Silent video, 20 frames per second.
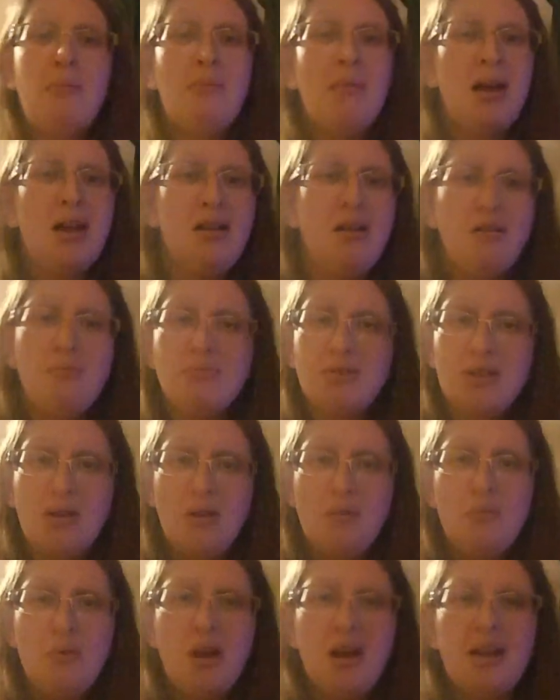My arms
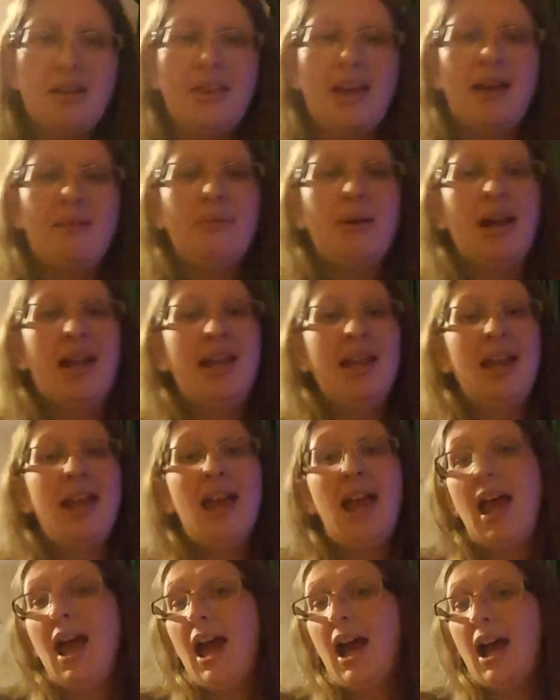don't work that way,
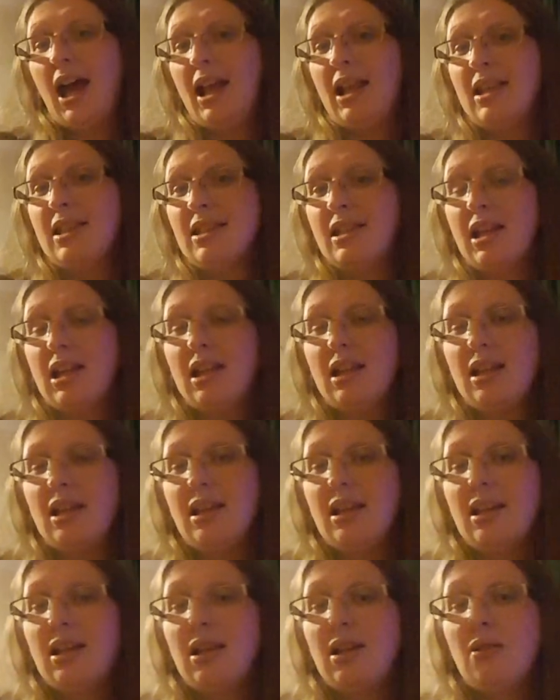and
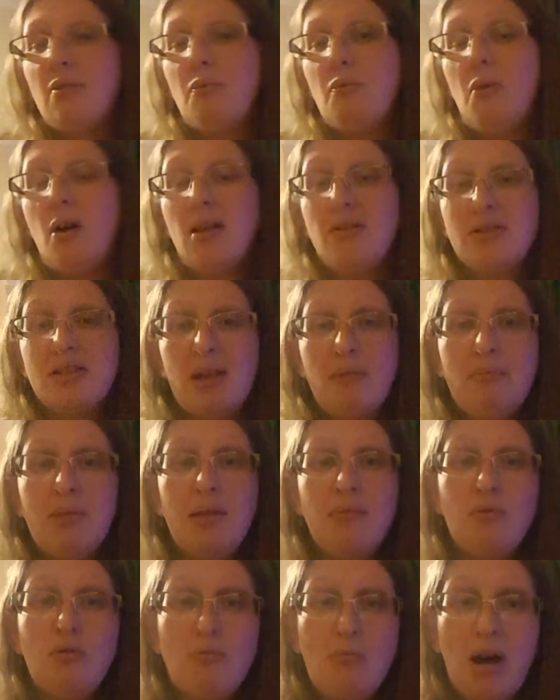while some
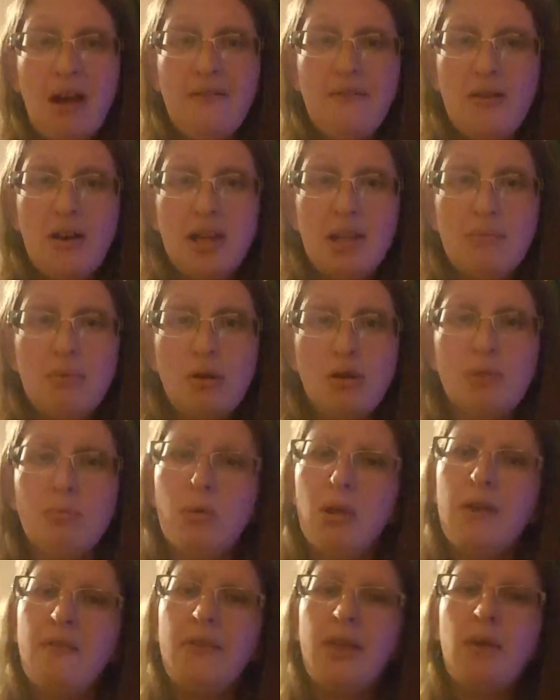people might find it
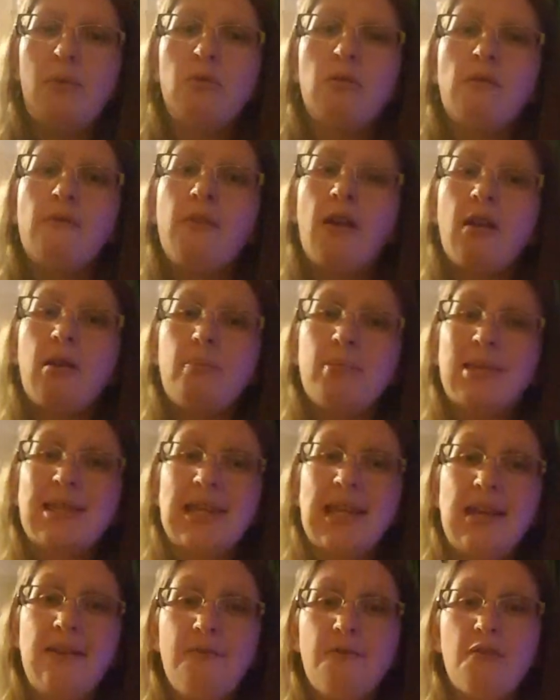possible if they were a very
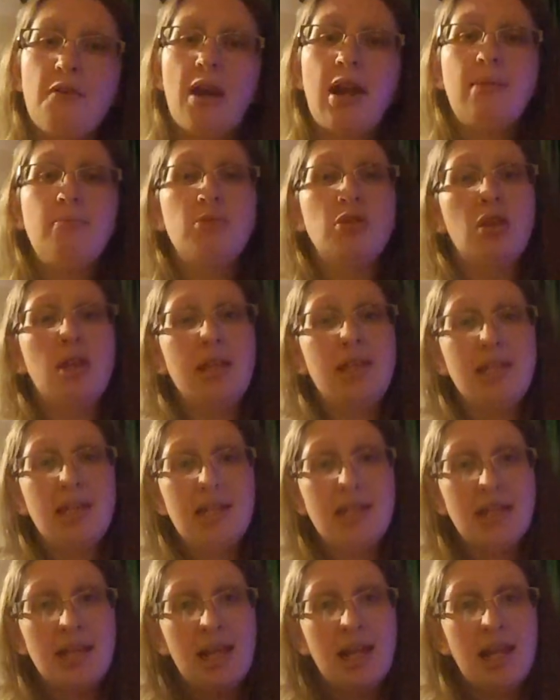petite frame, so
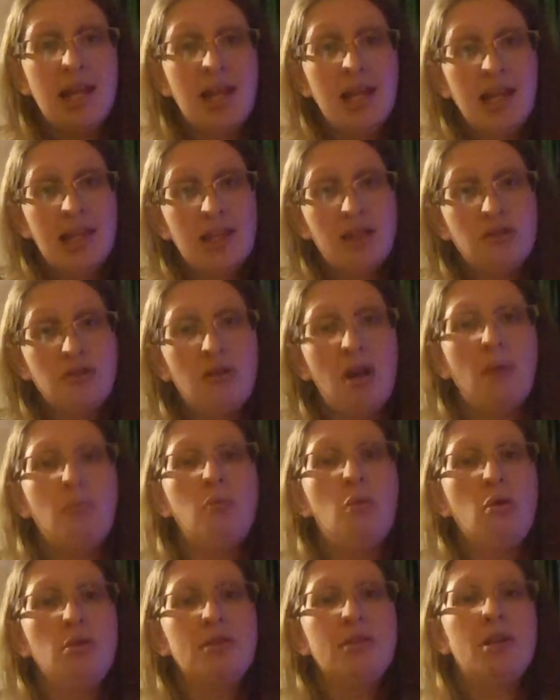the
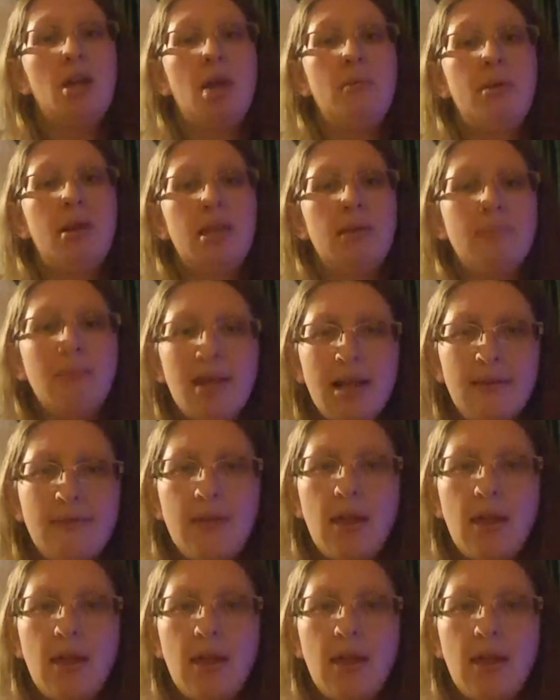strap wasn't coming in the middle